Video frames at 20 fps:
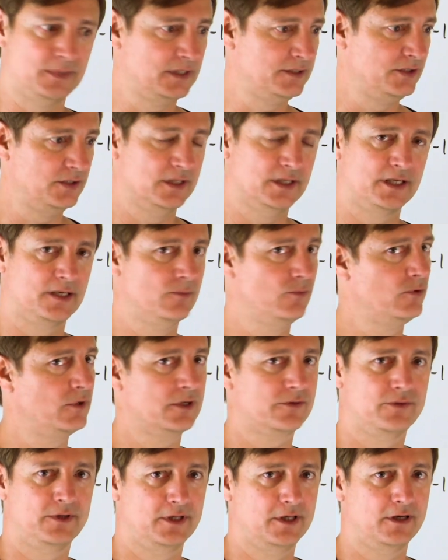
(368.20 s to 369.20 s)
and you let them
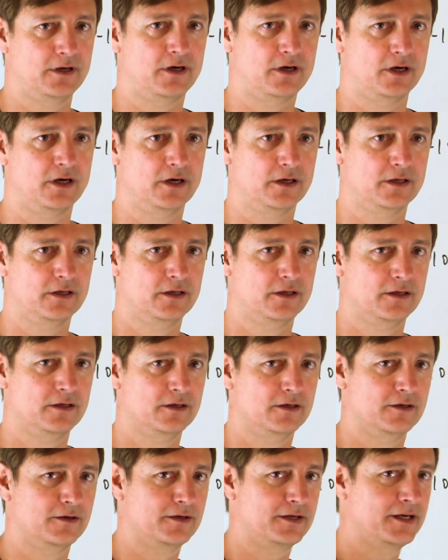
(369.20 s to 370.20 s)
work really hard,
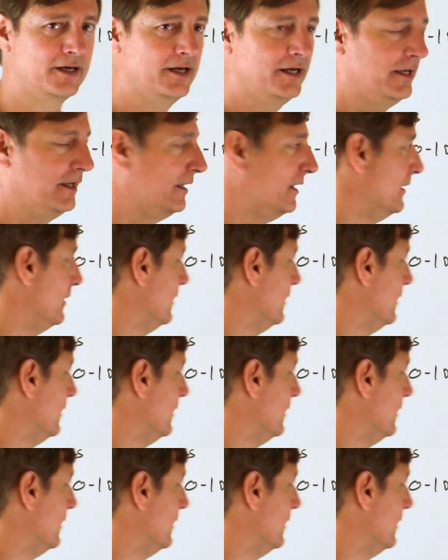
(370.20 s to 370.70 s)
okay?